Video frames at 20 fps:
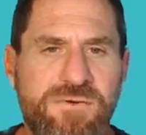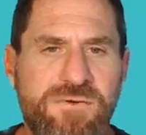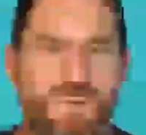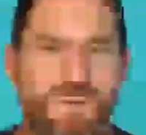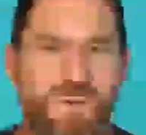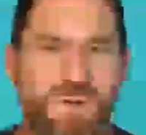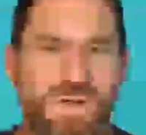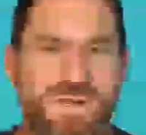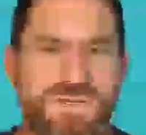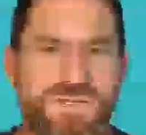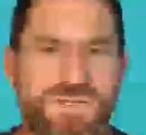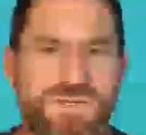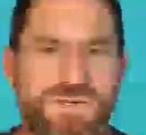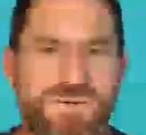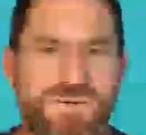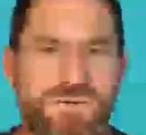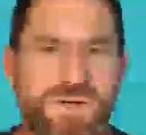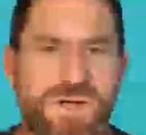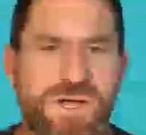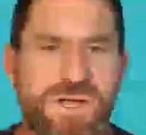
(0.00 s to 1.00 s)
So if we
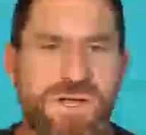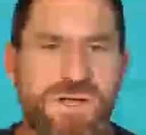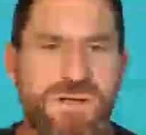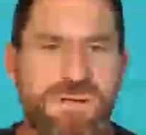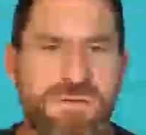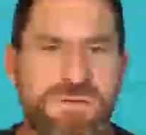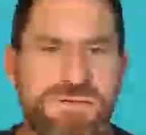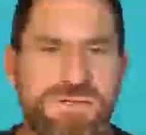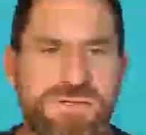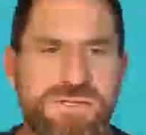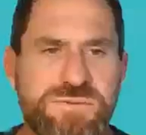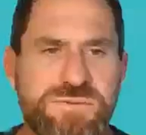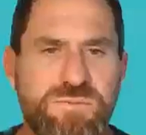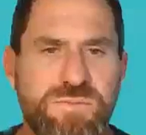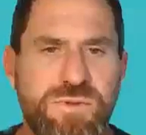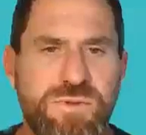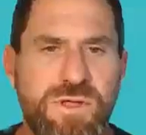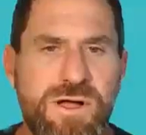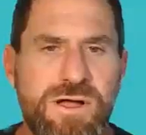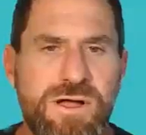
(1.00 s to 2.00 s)
wanted to
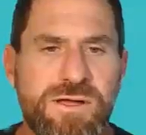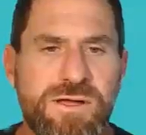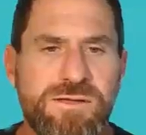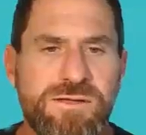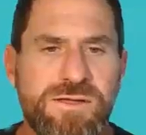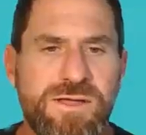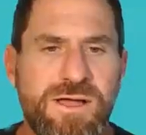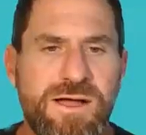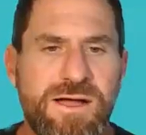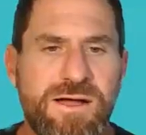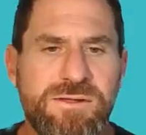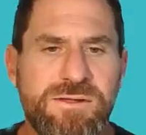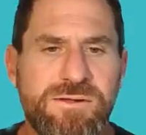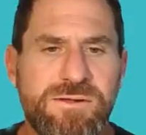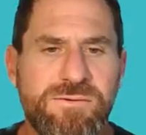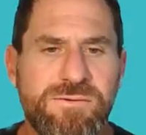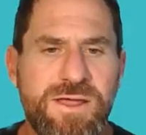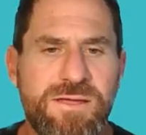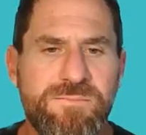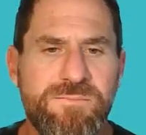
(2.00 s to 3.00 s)
use this blog, we
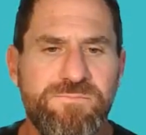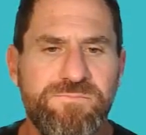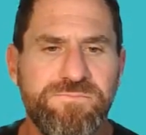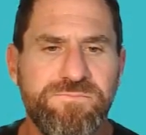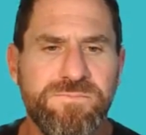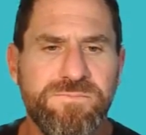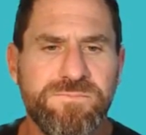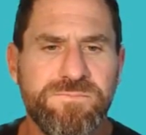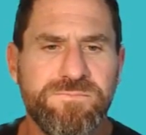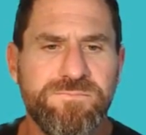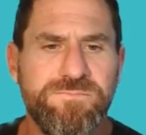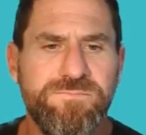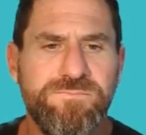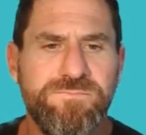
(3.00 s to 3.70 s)
could, right?